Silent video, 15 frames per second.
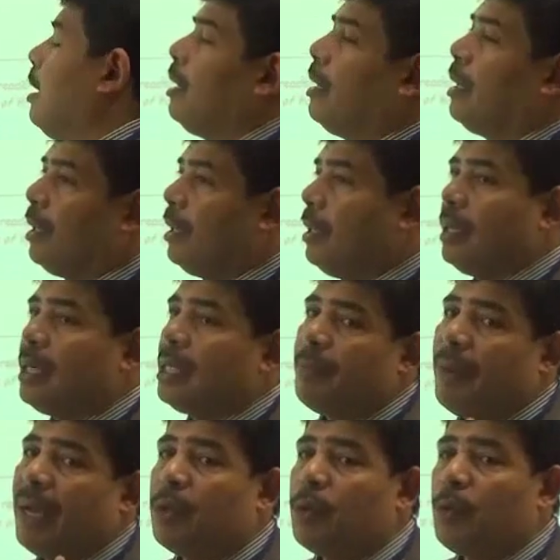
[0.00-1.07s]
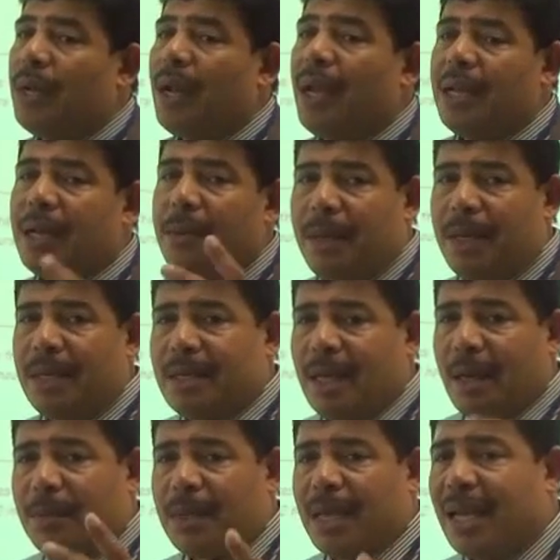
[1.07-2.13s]
in the reader's mind. When I
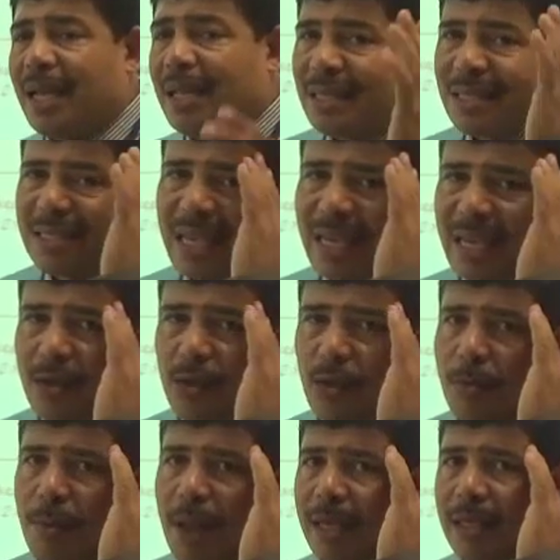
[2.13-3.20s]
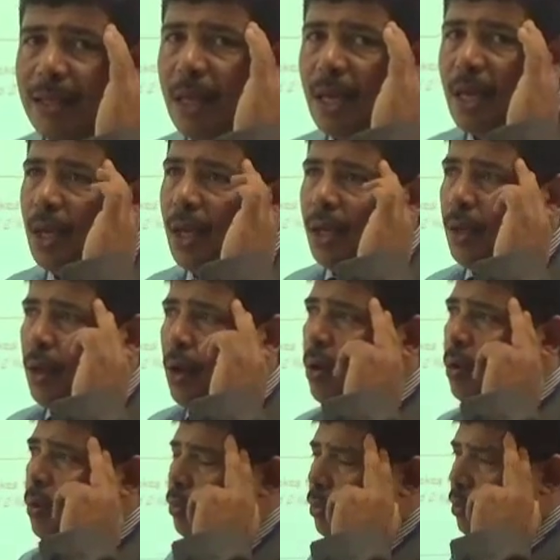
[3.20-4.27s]
repeat something, it sticks in your mind.
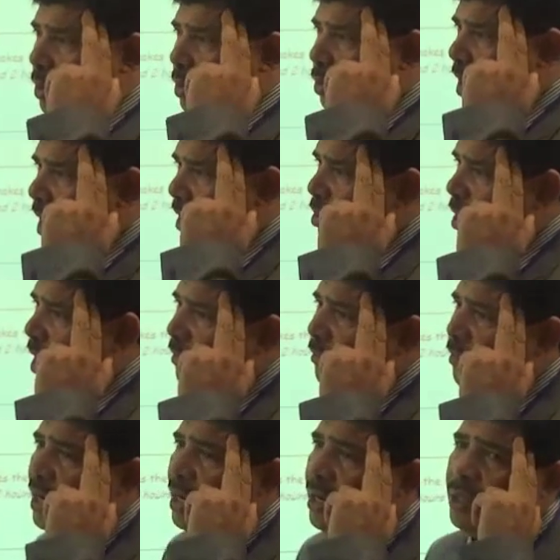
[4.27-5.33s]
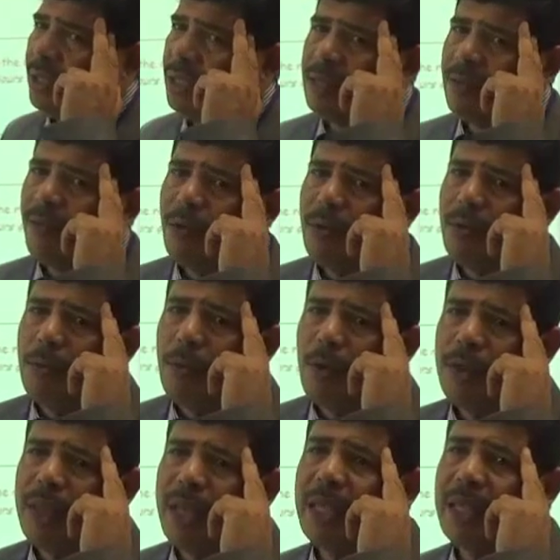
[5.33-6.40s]
Oh, you have heard it for
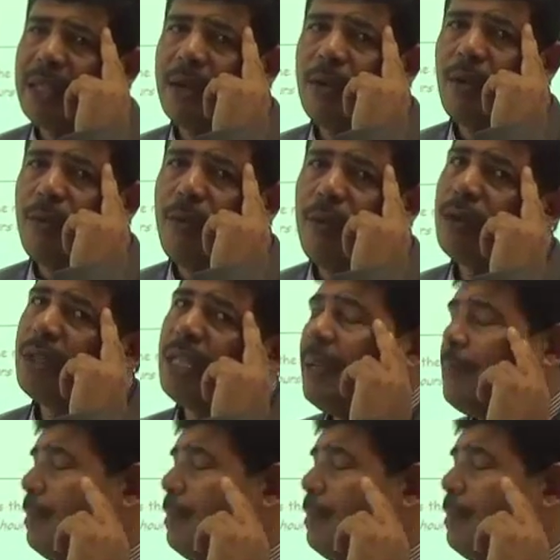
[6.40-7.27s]
more than 3 or 4